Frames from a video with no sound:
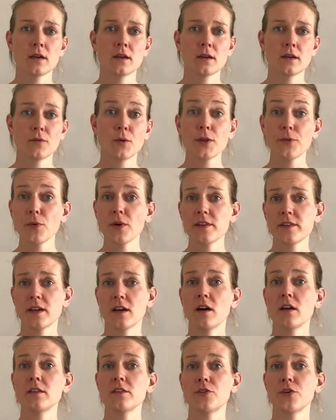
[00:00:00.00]
What were the
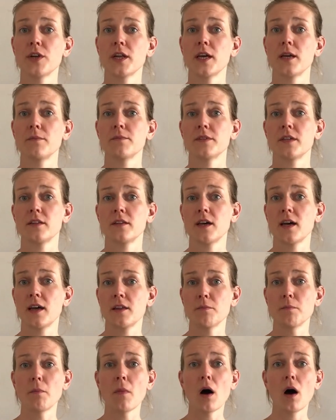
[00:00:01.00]
country names that
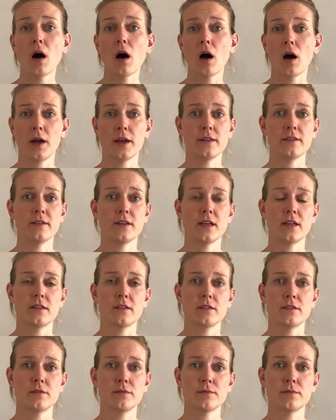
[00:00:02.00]
had ma in the
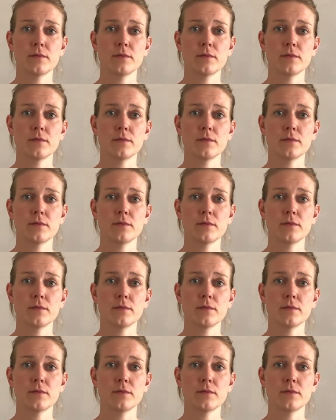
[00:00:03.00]
end?